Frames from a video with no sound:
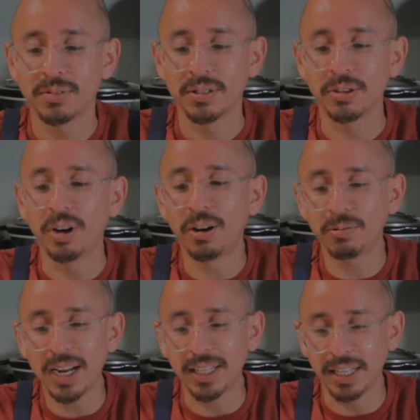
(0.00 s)
So
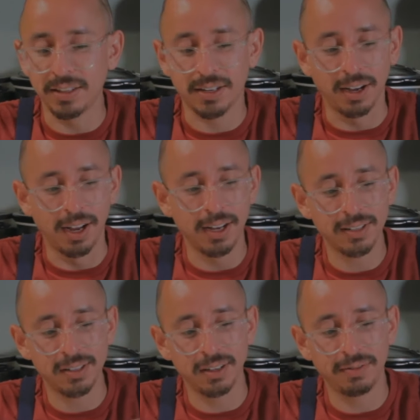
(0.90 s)
already the
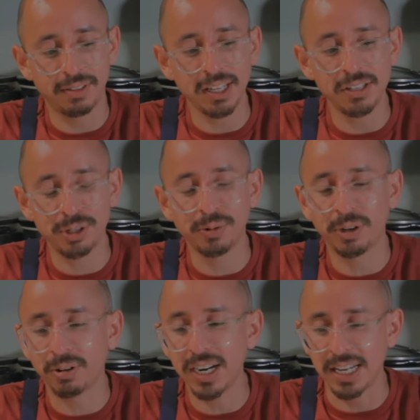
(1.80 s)
cost of these 2
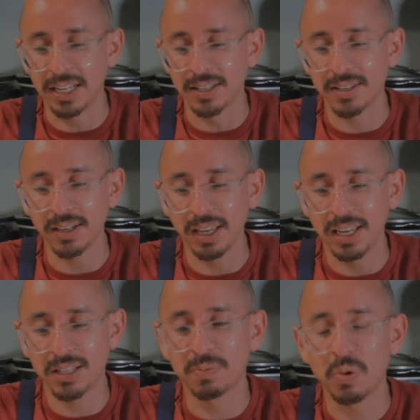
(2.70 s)
ingredients
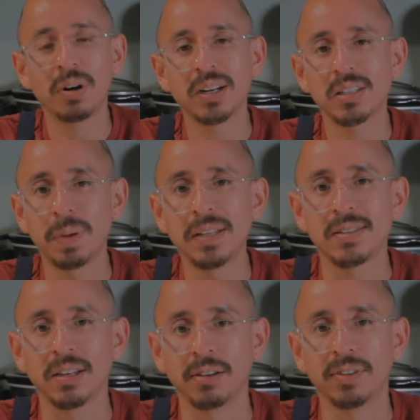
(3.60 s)
is more
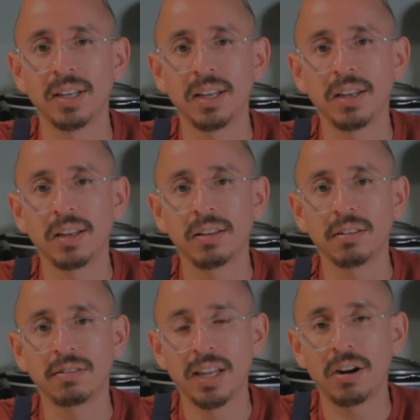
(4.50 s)
expensive
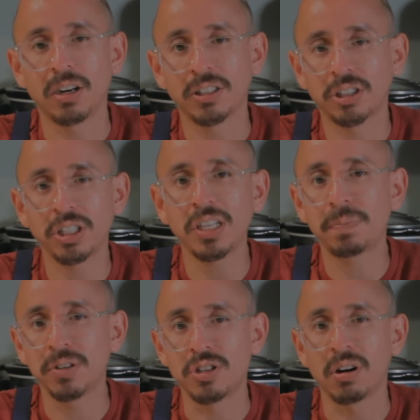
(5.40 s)
than our
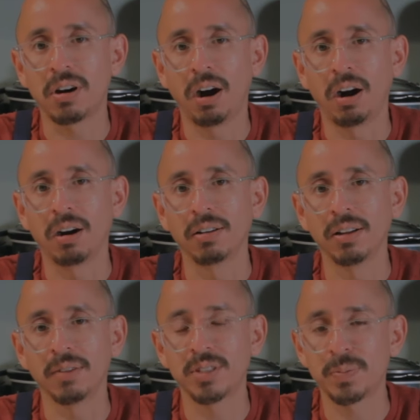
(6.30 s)
cheap jar
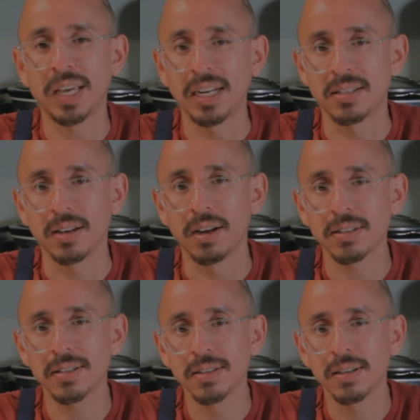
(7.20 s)
of spaghetti
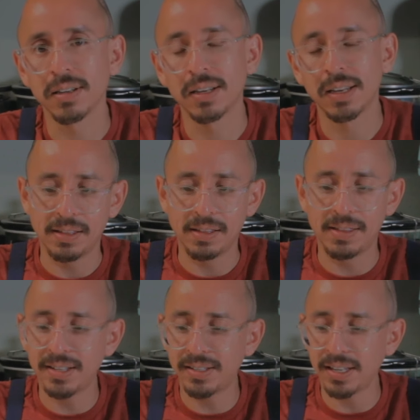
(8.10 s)
sauce.
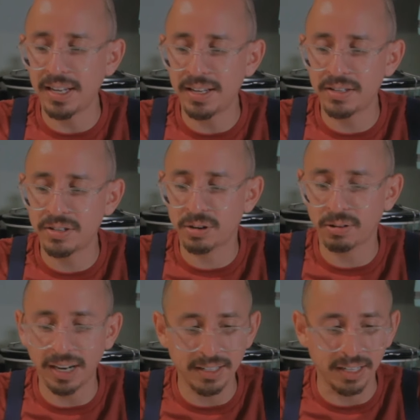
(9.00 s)
This is
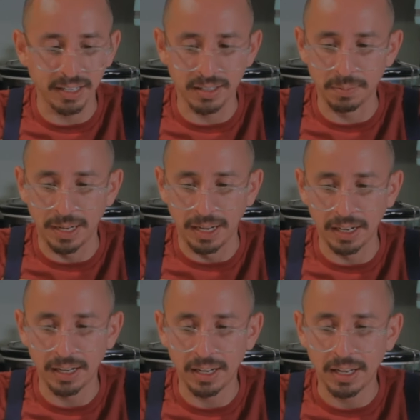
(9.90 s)
crazy to me.